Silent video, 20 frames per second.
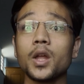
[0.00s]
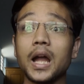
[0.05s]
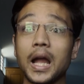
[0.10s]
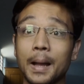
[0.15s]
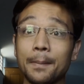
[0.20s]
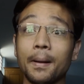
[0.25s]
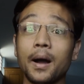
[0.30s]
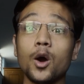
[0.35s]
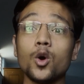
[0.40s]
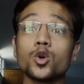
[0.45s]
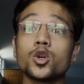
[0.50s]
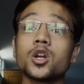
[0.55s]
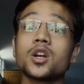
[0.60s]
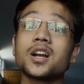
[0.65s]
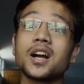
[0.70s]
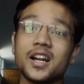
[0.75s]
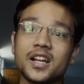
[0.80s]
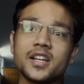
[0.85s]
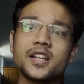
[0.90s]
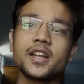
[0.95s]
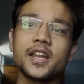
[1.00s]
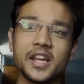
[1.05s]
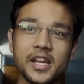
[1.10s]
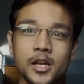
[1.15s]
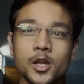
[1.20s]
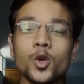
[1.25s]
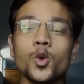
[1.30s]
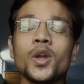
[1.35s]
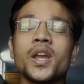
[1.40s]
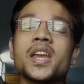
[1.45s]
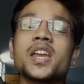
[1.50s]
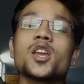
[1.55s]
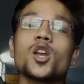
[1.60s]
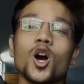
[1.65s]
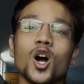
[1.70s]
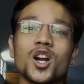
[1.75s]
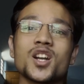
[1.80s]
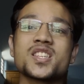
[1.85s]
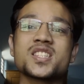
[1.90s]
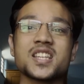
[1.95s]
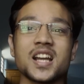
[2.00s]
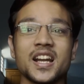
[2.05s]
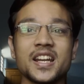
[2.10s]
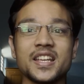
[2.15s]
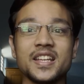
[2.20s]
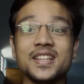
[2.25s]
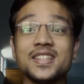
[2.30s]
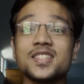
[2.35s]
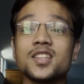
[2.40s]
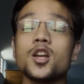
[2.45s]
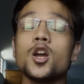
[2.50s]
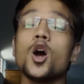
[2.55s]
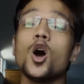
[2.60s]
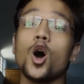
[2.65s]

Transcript: about continuing your studies